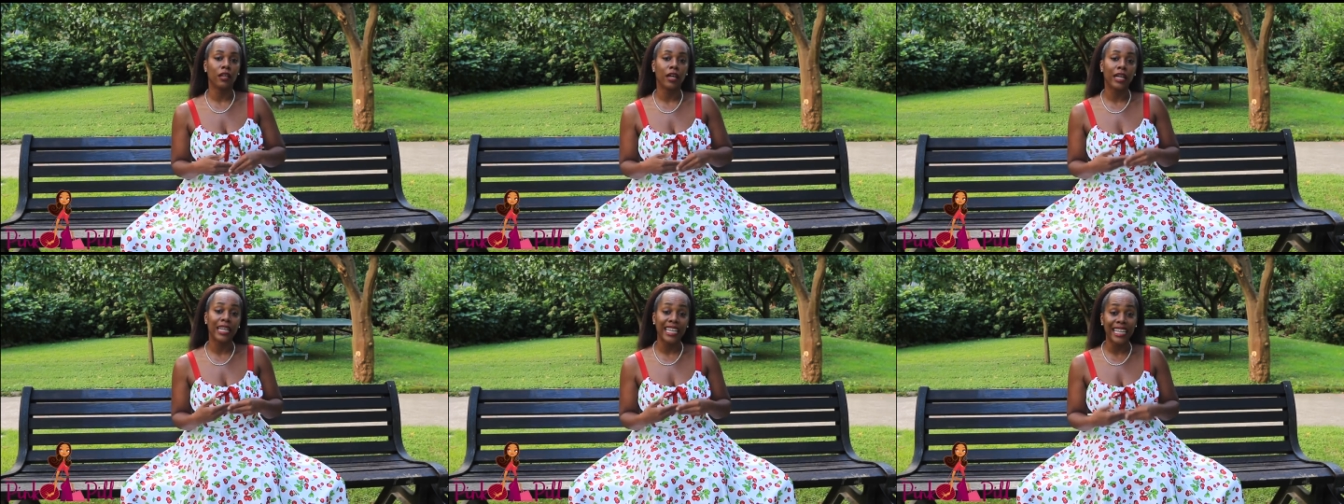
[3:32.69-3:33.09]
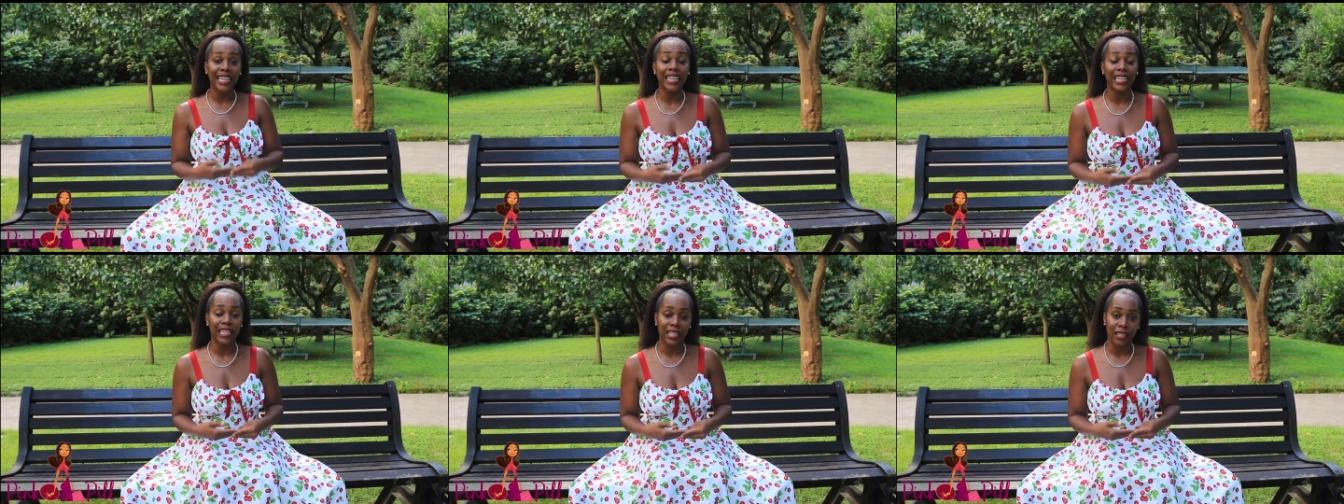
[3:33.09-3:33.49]
an
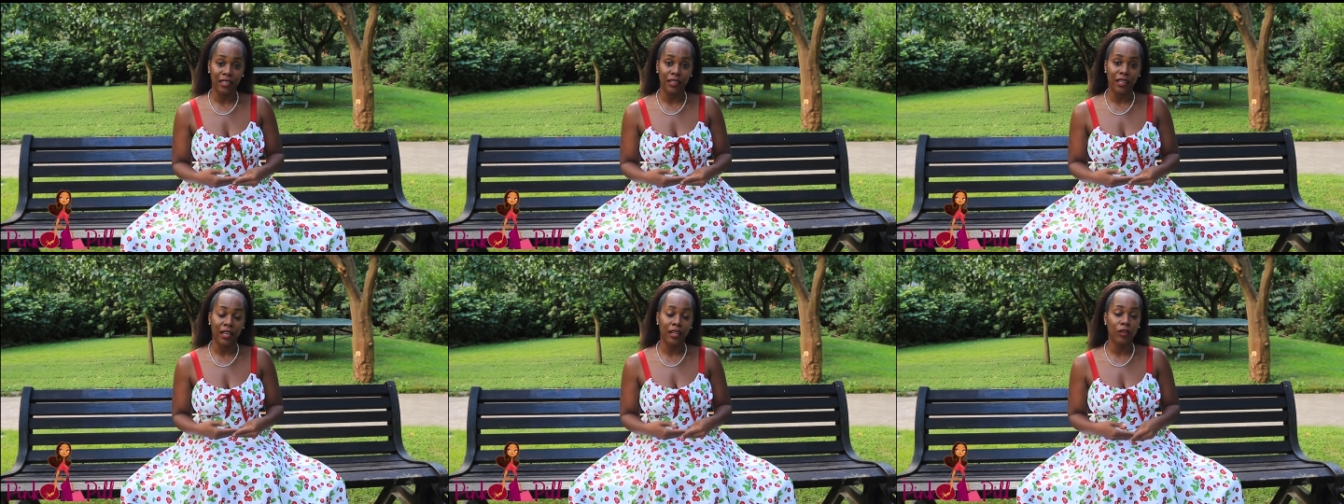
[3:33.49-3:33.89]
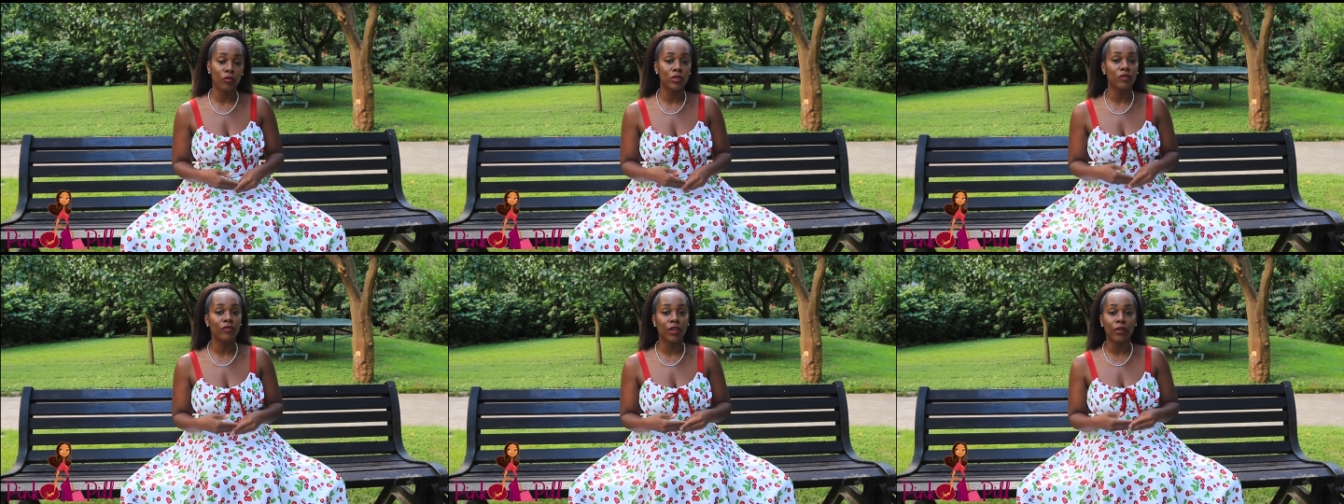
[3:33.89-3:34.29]
idiot and it
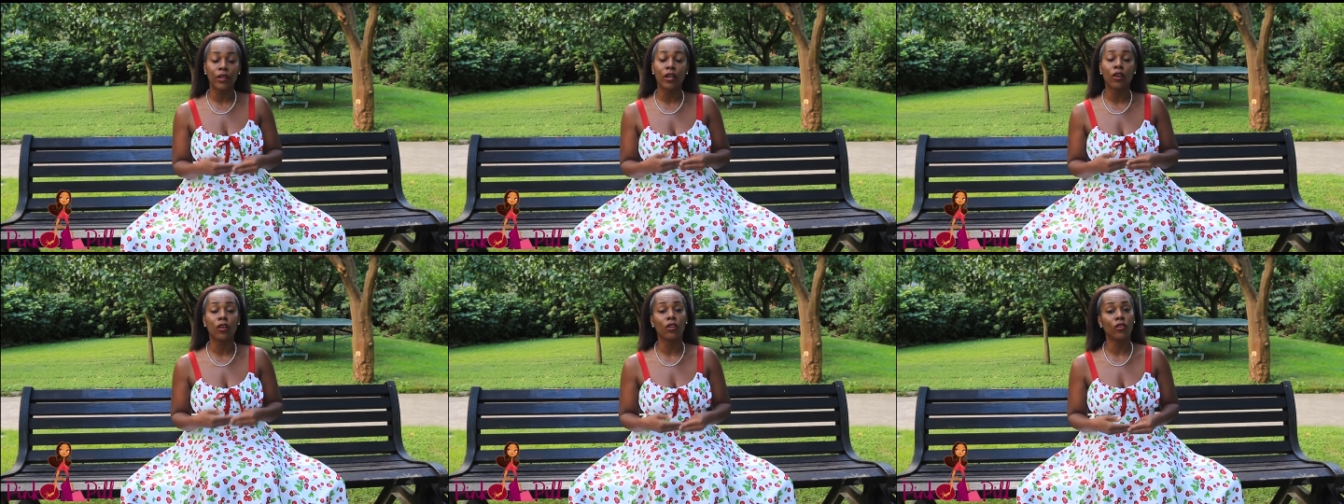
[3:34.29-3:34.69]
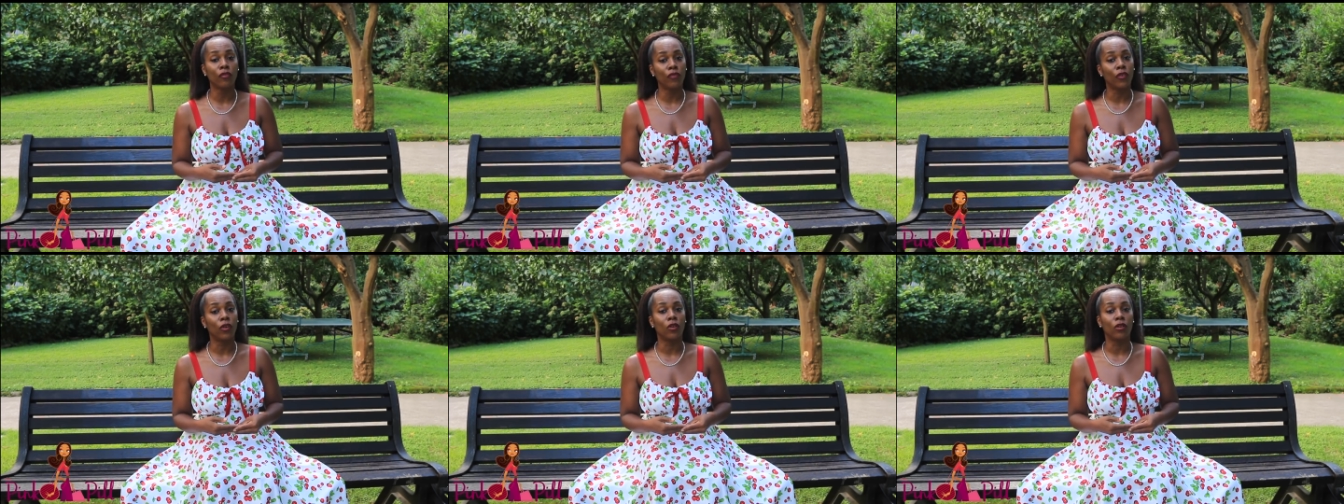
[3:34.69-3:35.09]
was very
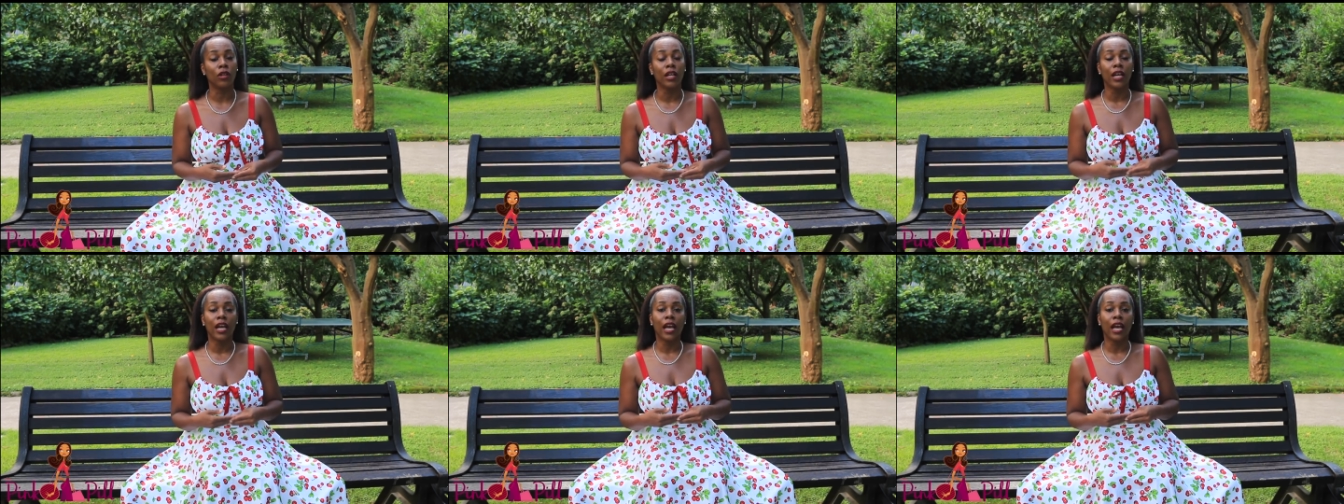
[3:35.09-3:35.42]
hurtful,